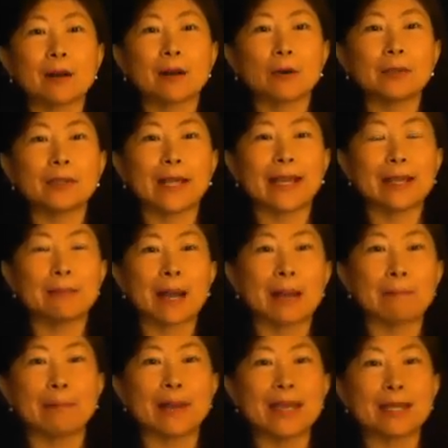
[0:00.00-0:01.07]
all day in
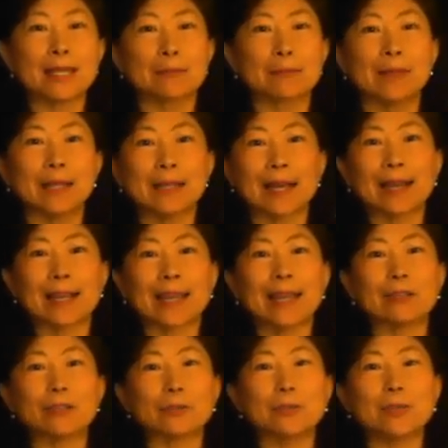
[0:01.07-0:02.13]
my basement, I
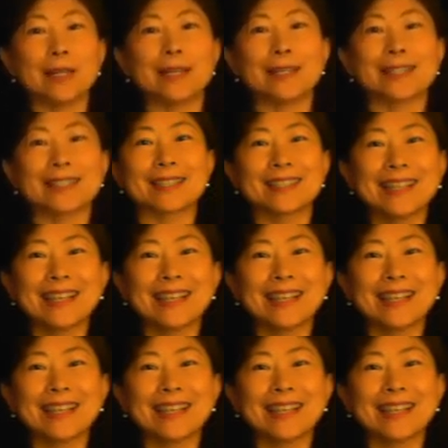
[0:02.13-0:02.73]
can't do it.